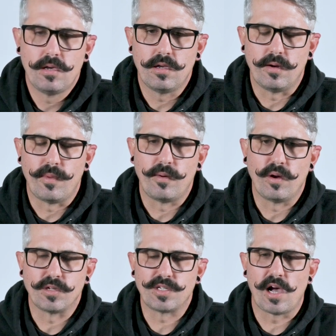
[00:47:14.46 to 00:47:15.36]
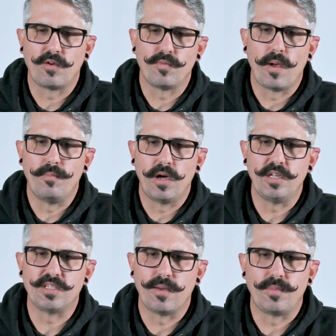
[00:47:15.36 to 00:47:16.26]
And I remember I was talking with my
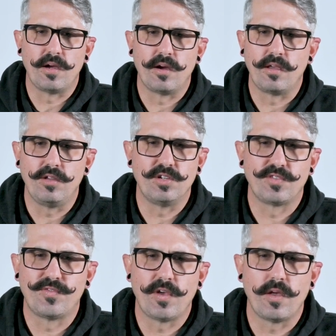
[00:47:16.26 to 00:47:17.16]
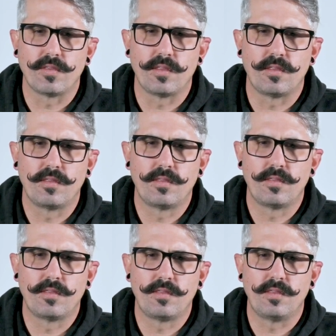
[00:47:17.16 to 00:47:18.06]
buddies up there, and you just felt
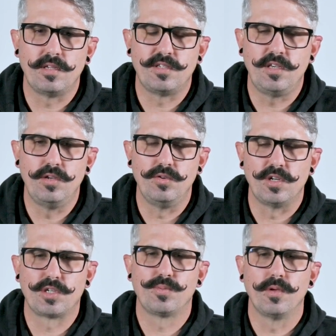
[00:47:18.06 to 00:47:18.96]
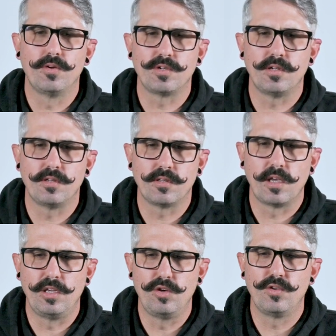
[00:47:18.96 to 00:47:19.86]
this huge explosion.
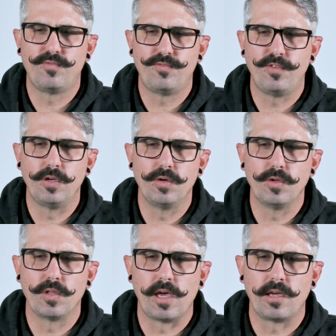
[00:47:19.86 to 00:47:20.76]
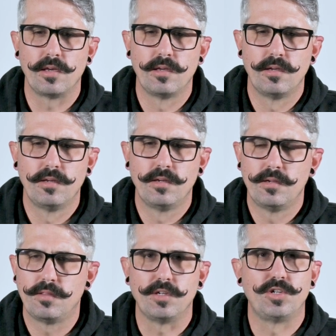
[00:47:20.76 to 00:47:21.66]
Like you could feel like
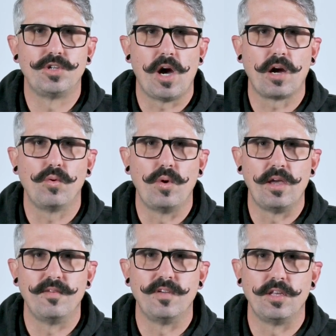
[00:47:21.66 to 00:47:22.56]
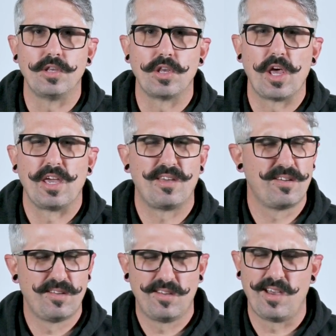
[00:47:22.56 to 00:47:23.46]
the shock wave in
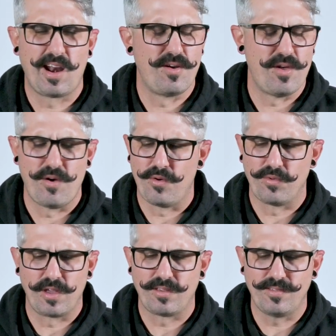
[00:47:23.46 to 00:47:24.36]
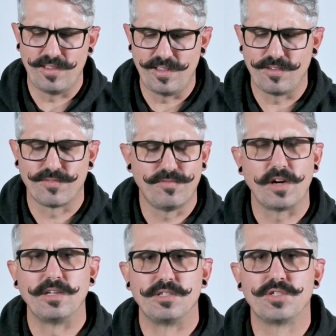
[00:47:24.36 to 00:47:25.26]
I don't know, like in your
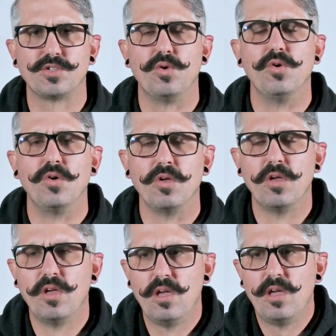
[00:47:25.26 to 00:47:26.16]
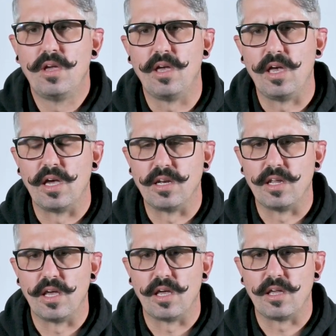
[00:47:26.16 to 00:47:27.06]
fucking soul. And
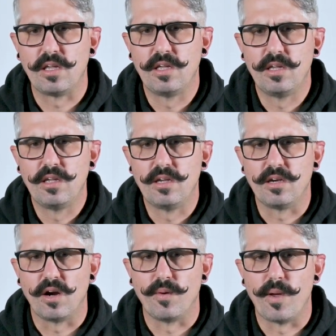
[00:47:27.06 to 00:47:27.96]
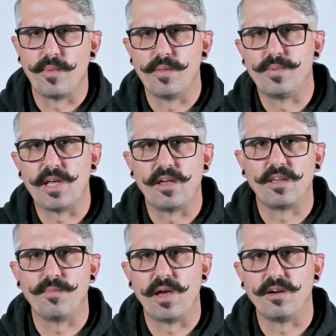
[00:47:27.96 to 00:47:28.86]
I remember the battalion
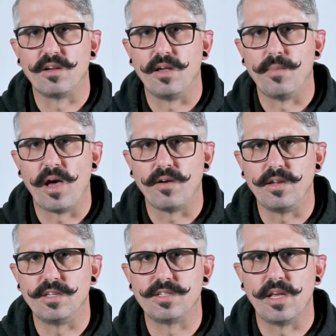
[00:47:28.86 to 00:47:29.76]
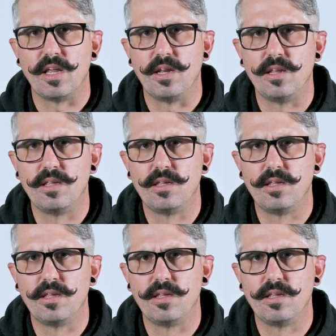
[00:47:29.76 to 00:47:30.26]
commander came out and he said,